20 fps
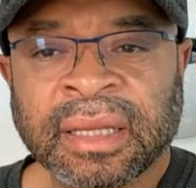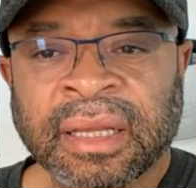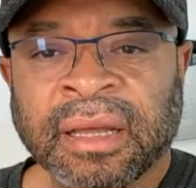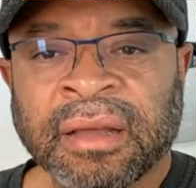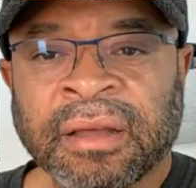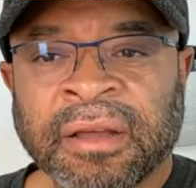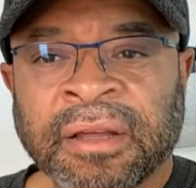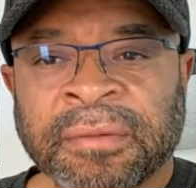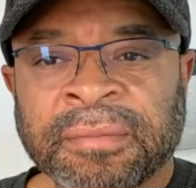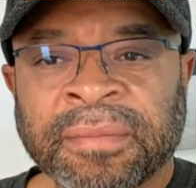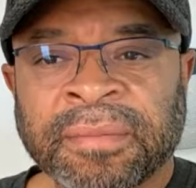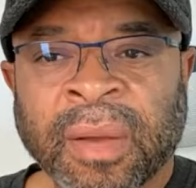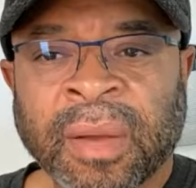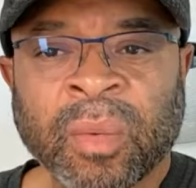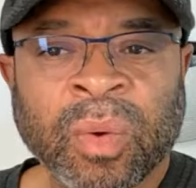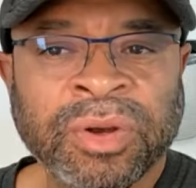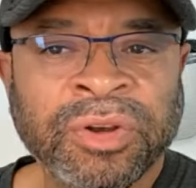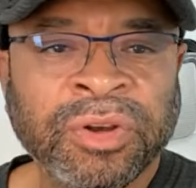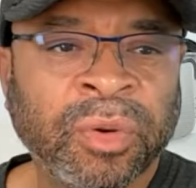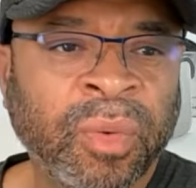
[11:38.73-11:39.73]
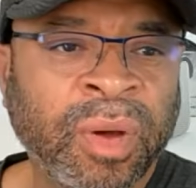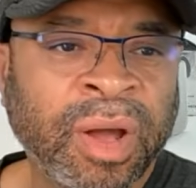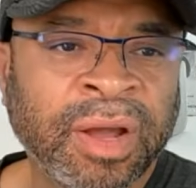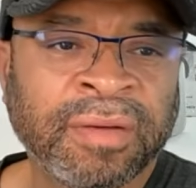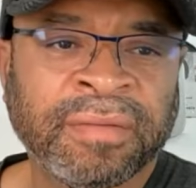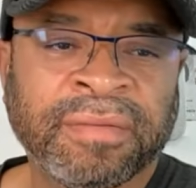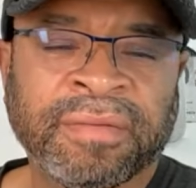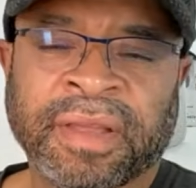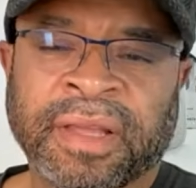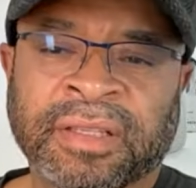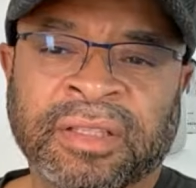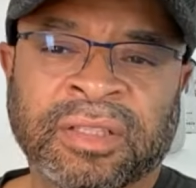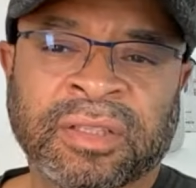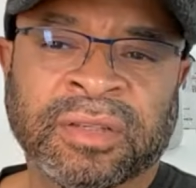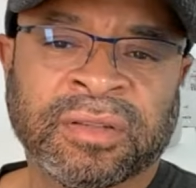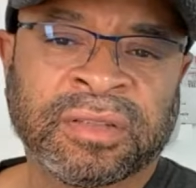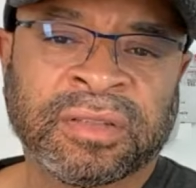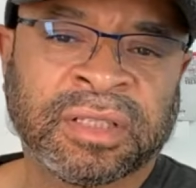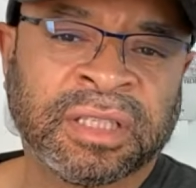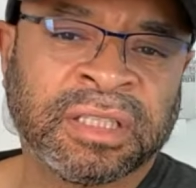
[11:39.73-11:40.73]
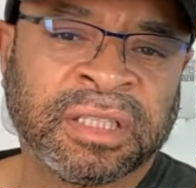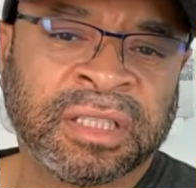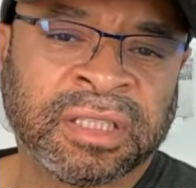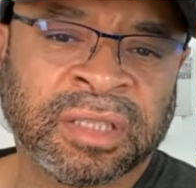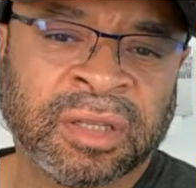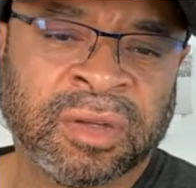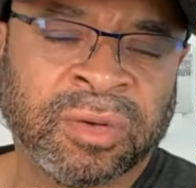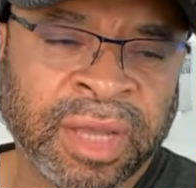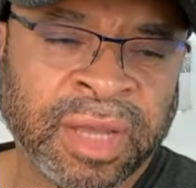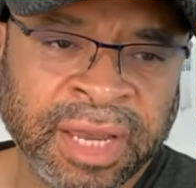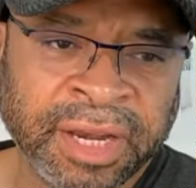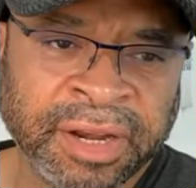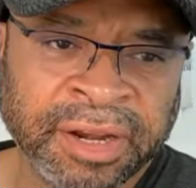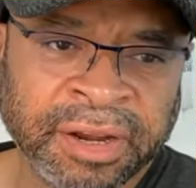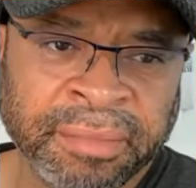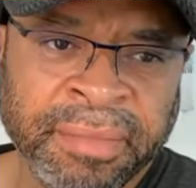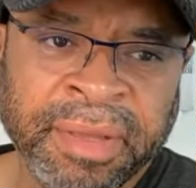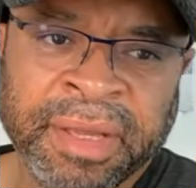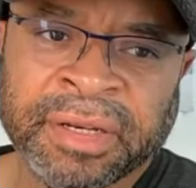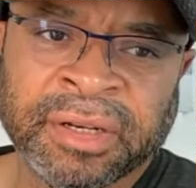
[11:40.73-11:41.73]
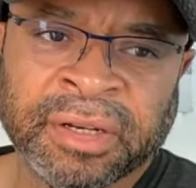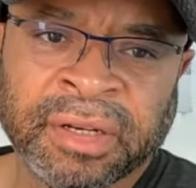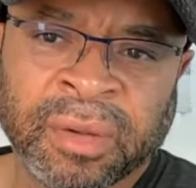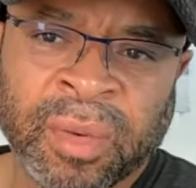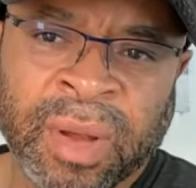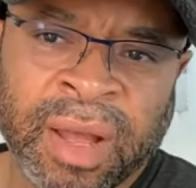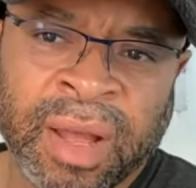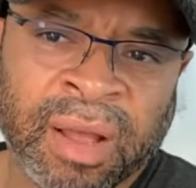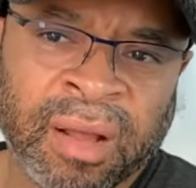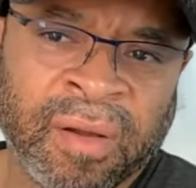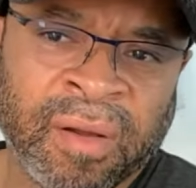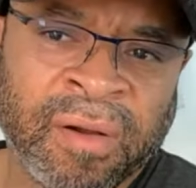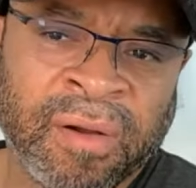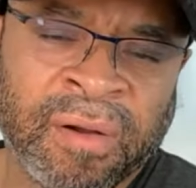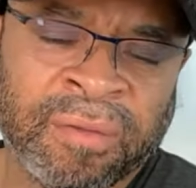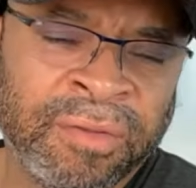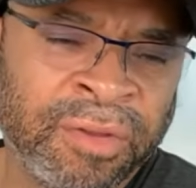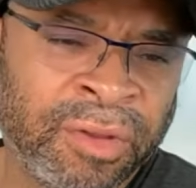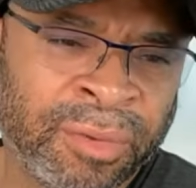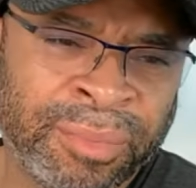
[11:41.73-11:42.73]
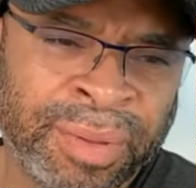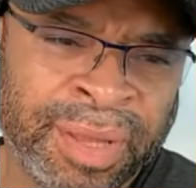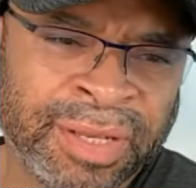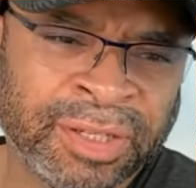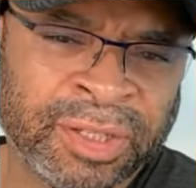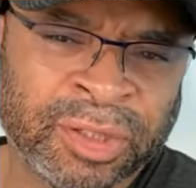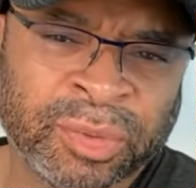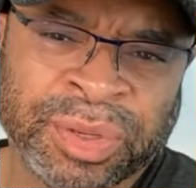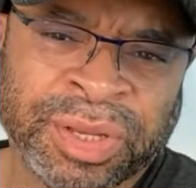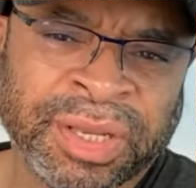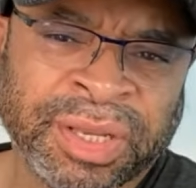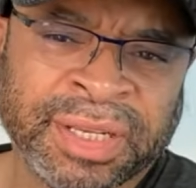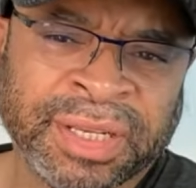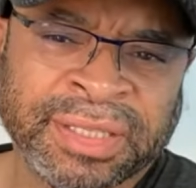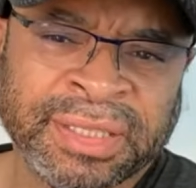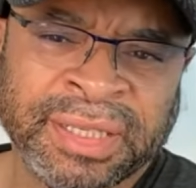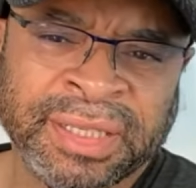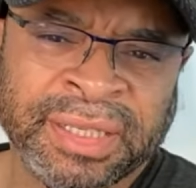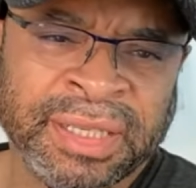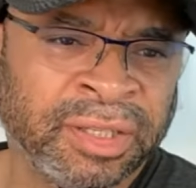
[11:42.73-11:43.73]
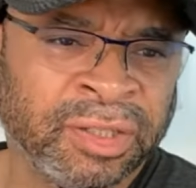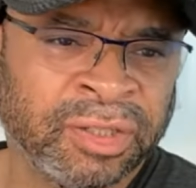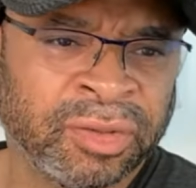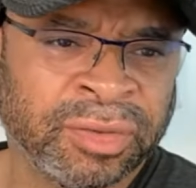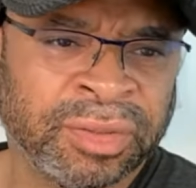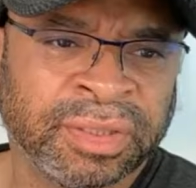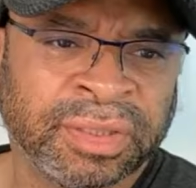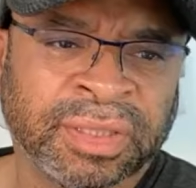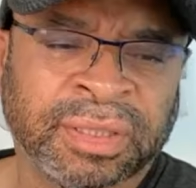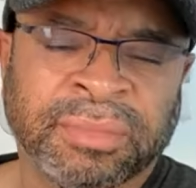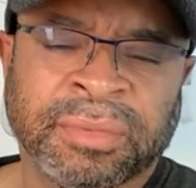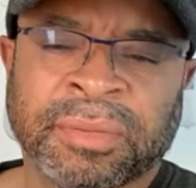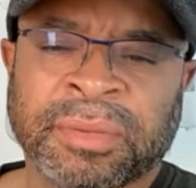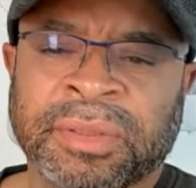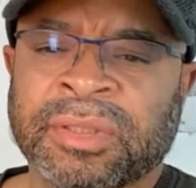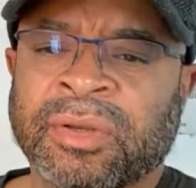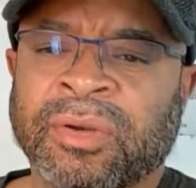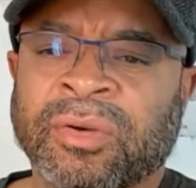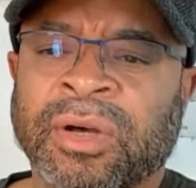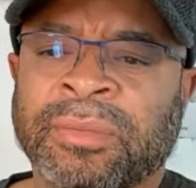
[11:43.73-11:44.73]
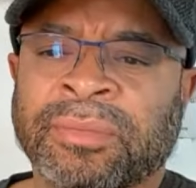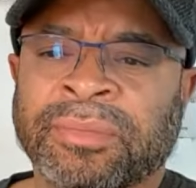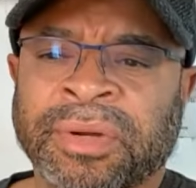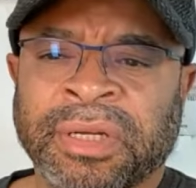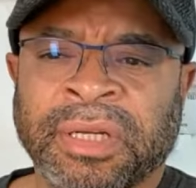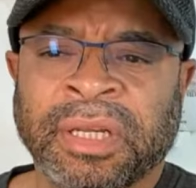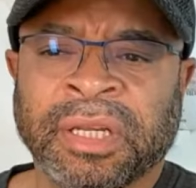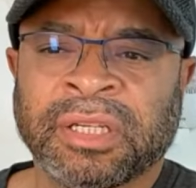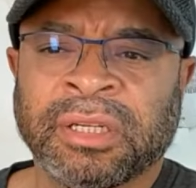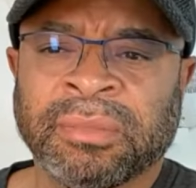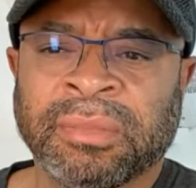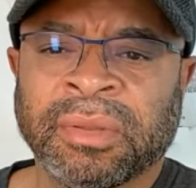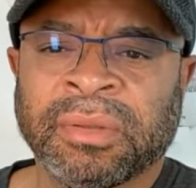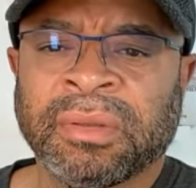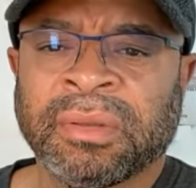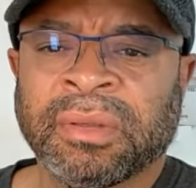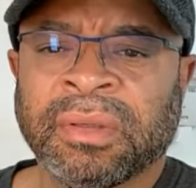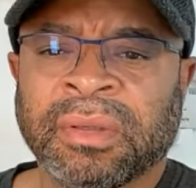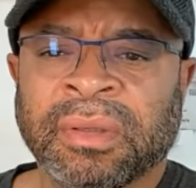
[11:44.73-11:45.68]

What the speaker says: I wonder why since it's located in amygdala, why all patients with LSD histories seem to be so unpredictable.